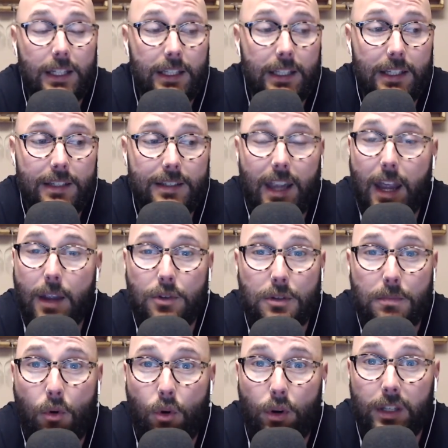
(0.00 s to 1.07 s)
He's
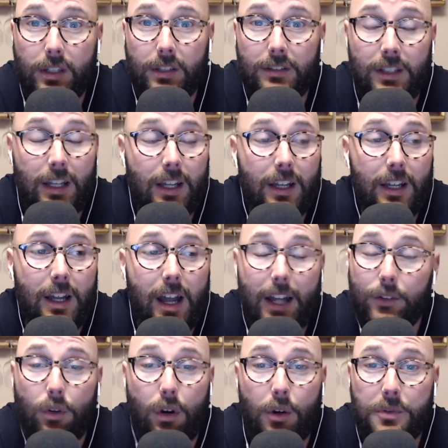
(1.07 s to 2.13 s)
outspoken. I
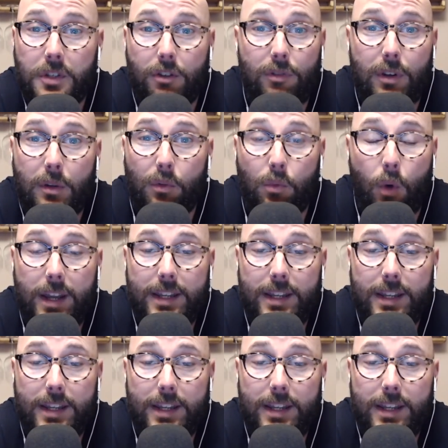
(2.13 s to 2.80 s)
don't always agree with what he